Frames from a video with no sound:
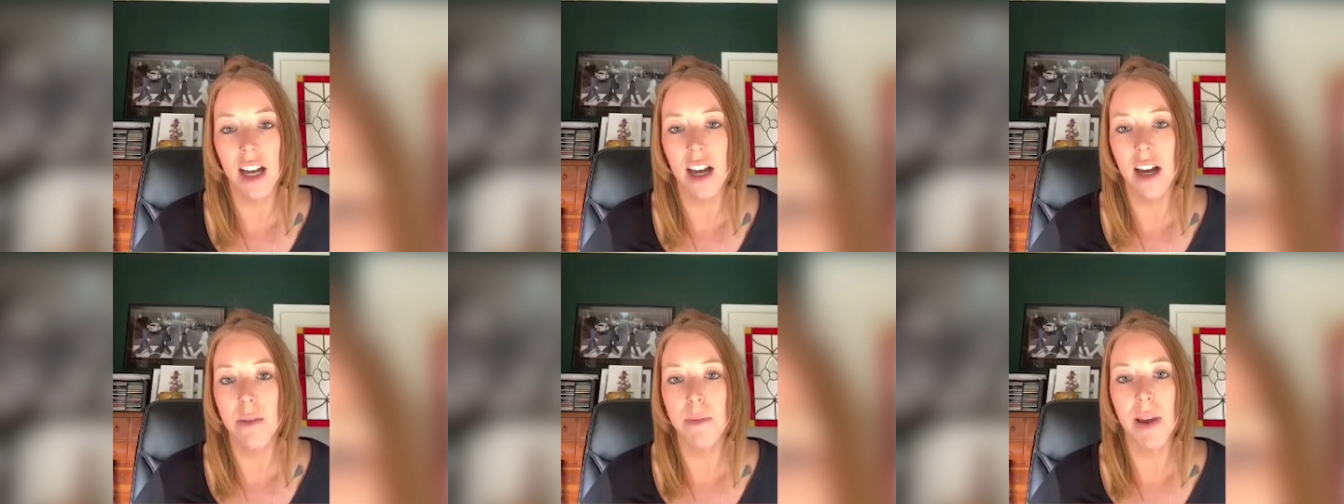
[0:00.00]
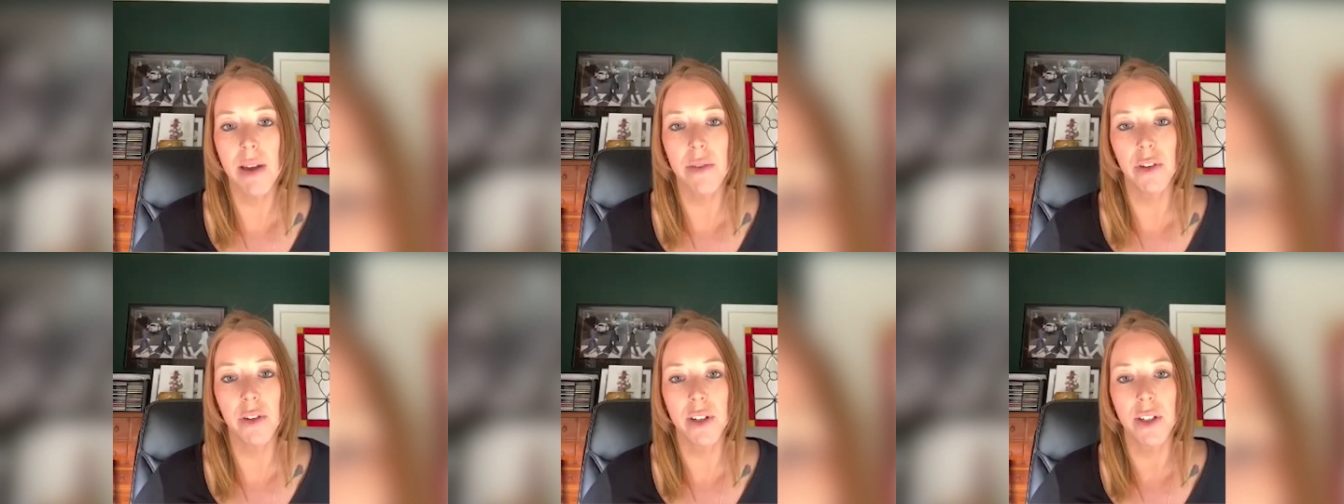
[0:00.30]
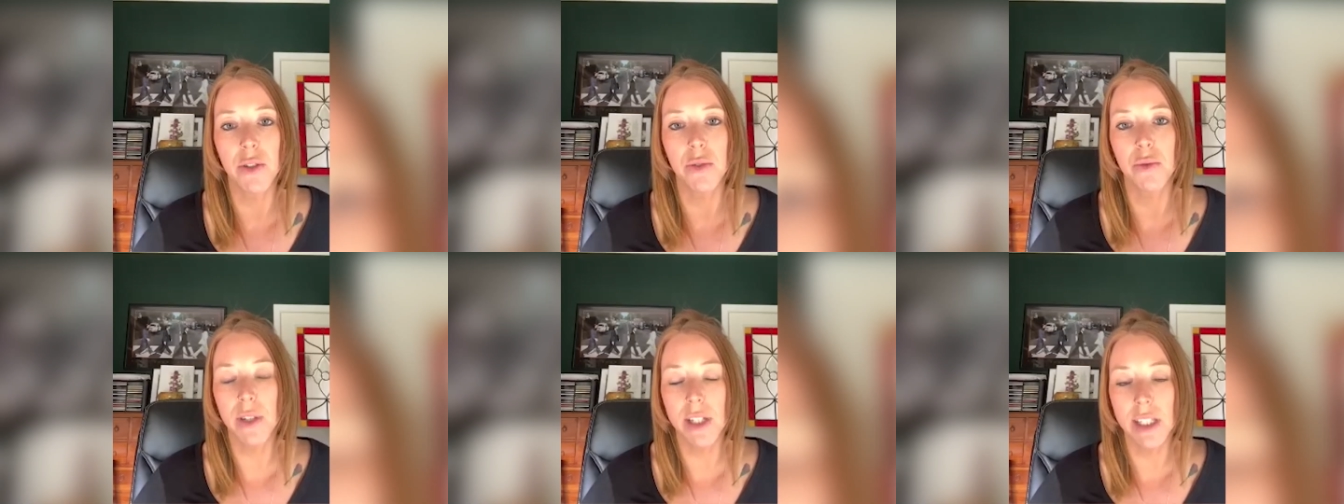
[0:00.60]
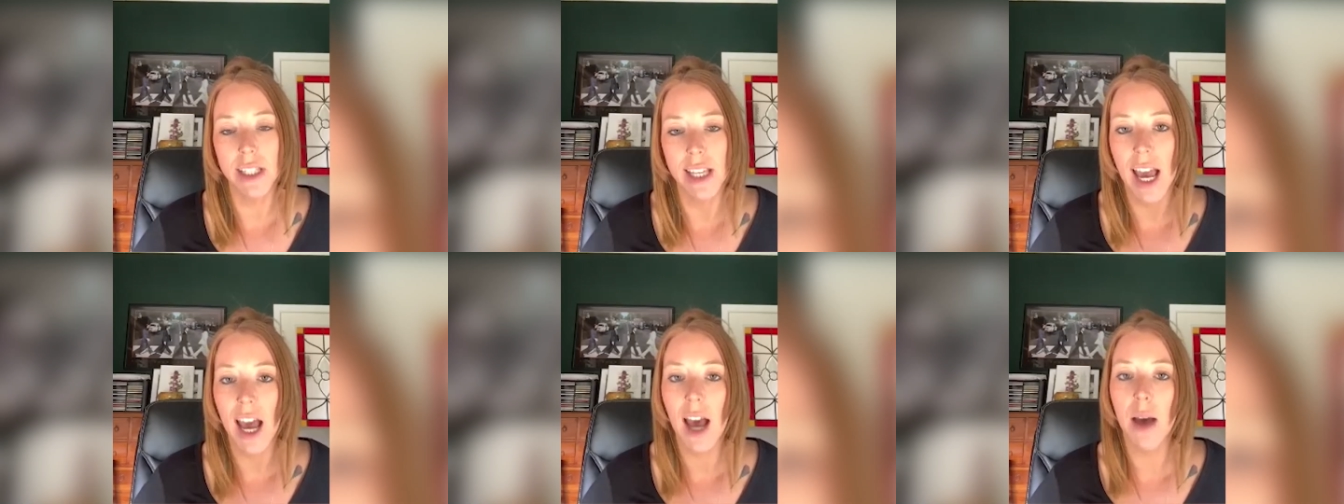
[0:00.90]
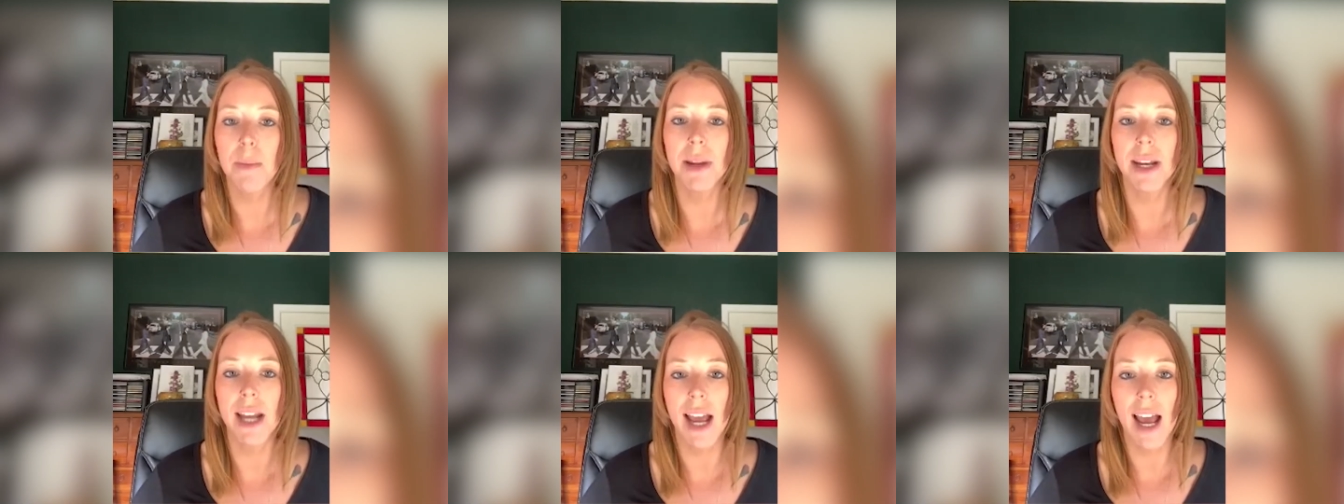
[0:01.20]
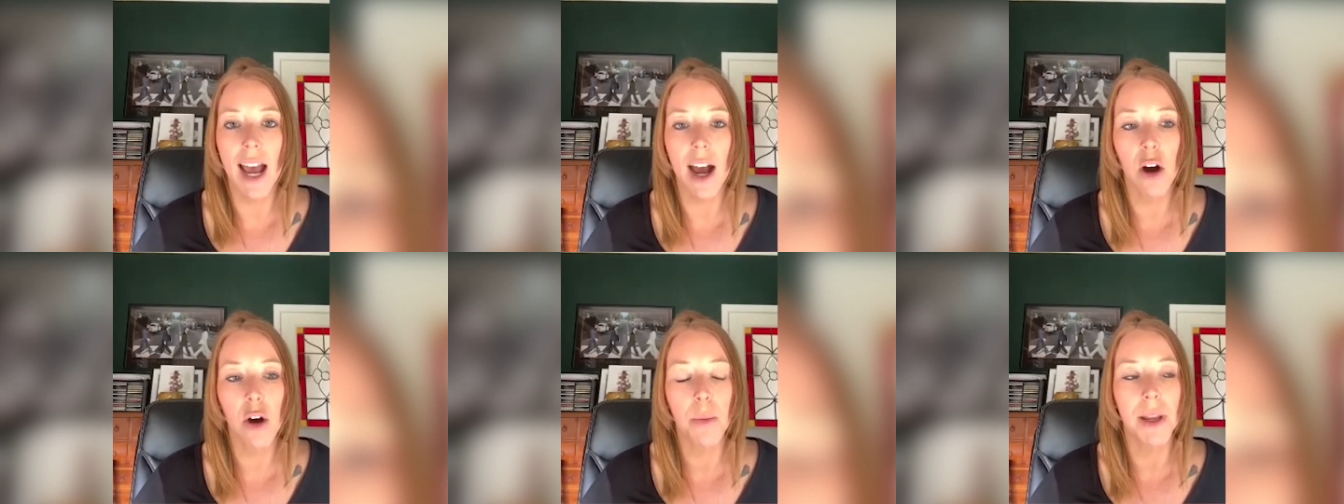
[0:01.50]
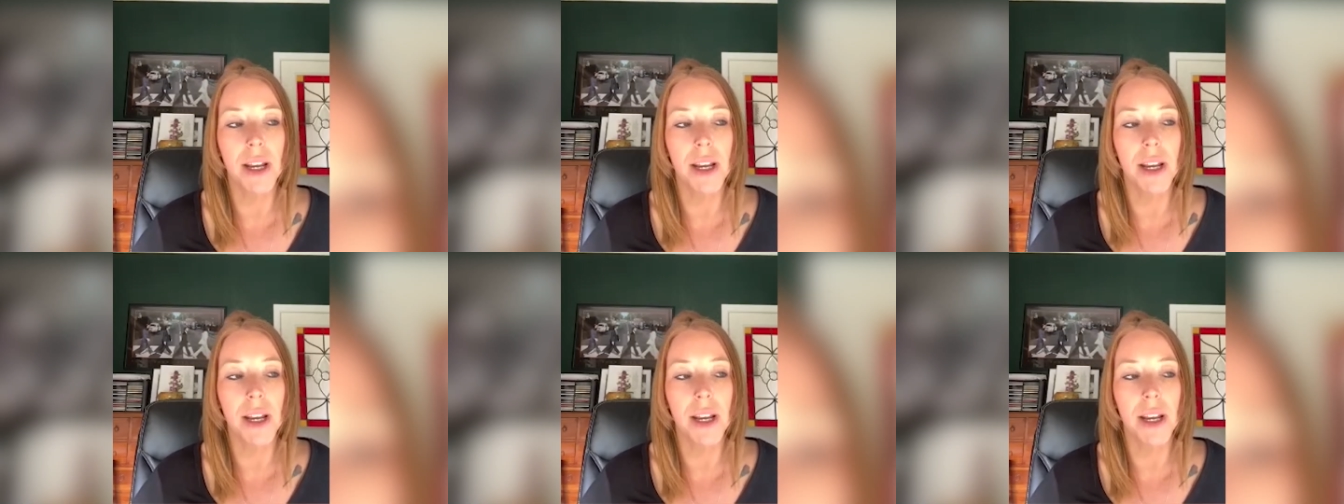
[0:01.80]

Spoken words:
Everyone's really happy to help.